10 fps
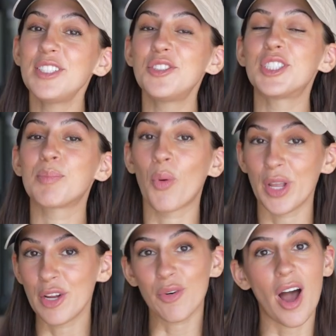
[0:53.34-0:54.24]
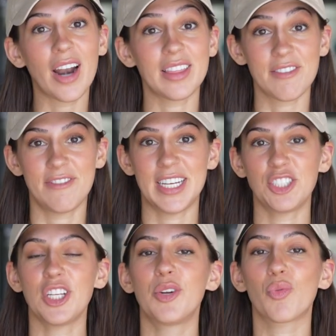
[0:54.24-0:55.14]
you just point your rod at the
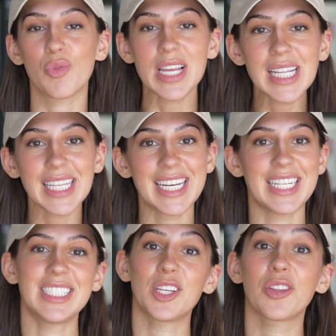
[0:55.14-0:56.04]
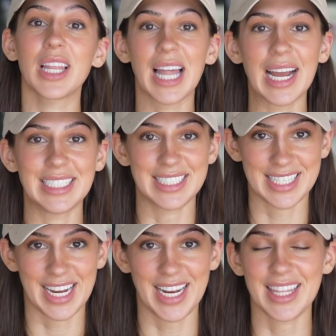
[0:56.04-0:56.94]
fish and reel in until the line is
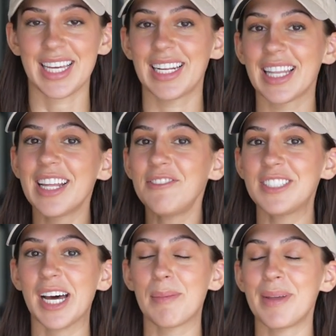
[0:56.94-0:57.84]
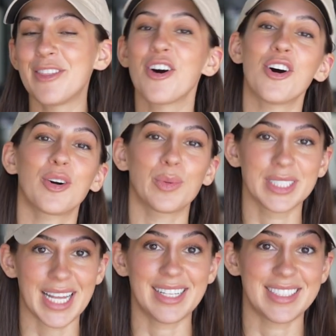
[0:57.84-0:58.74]
tight, then lift up and the hook will
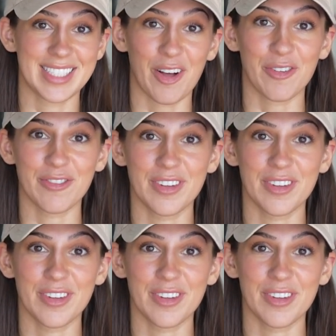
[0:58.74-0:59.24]
set itself.